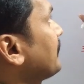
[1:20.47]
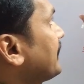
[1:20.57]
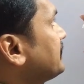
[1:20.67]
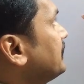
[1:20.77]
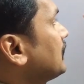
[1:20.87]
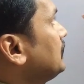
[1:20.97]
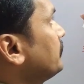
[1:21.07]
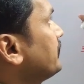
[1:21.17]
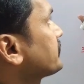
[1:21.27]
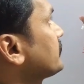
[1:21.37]
practical
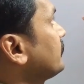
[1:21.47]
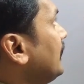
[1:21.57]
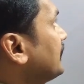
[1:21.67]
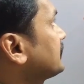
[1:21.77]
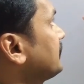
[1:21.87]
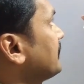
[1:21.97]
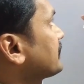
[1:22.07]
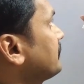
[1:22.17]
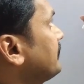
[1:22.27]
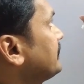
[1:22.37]
units of length
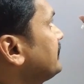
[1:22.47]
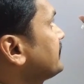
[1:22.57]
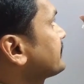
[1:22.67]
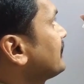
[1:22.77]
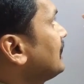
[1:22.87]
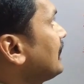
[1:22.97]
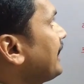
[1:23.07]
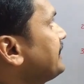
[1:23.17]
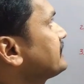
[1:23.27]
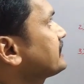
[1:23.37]
measurement is
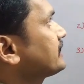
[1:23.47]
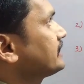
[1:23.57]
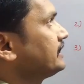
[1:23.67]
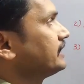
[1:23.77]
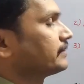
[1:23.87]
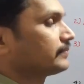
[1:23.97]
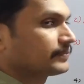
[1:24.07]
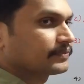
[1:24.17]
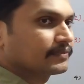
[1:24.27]
light year.